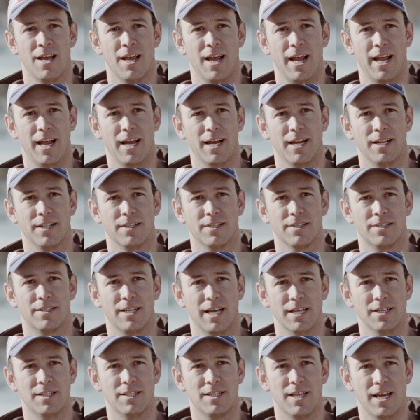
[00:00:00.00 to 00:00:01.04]
And
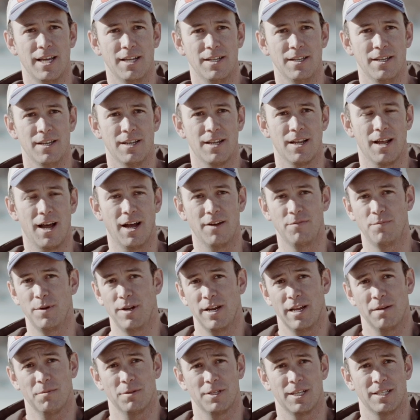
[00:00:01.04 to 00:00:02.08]
since then, I've been
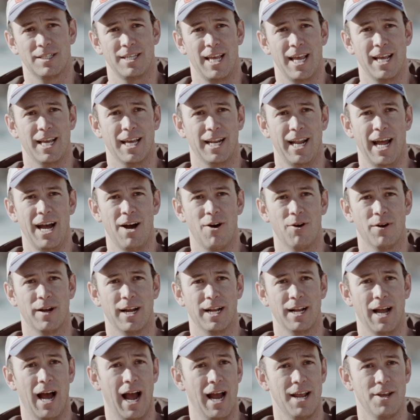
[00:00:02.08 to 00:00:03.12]
able to take it out.
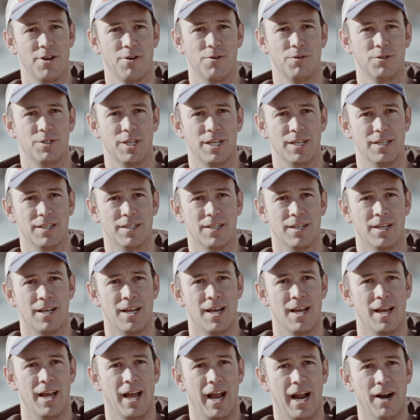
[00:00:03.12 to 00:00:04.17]
I use it
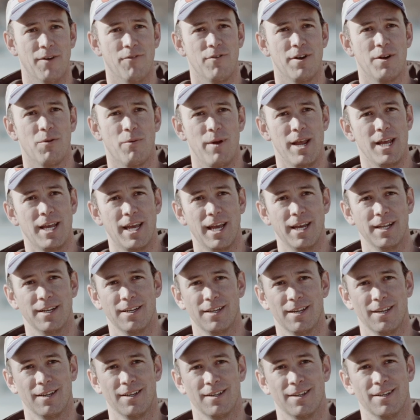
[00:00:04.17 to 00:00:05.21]
every
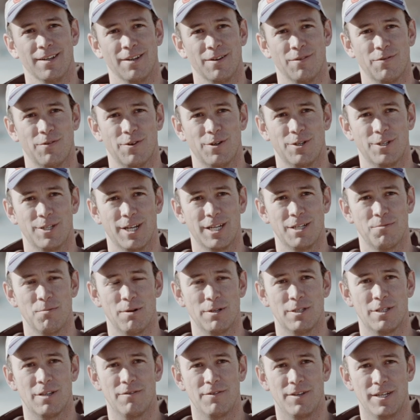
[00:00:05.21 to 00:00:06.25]
weekend for 6
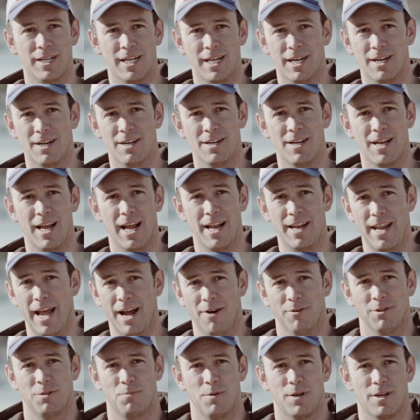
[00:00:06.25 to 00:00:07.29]
months of the year, and
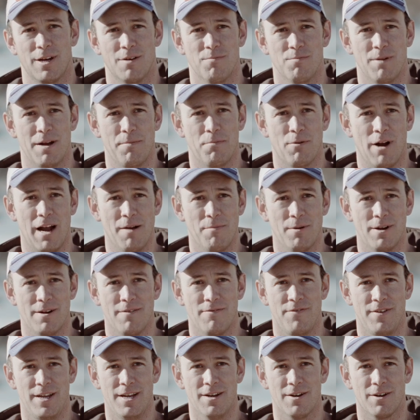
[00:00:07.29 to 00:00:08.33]
now it's become my
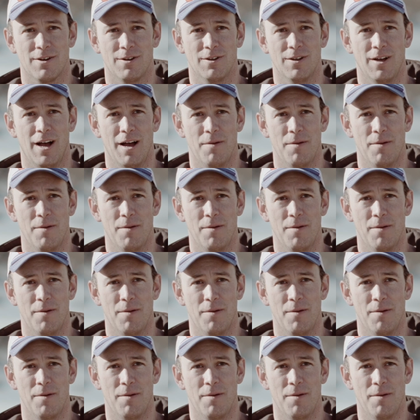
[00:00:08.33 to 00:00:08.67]
primary vehicle.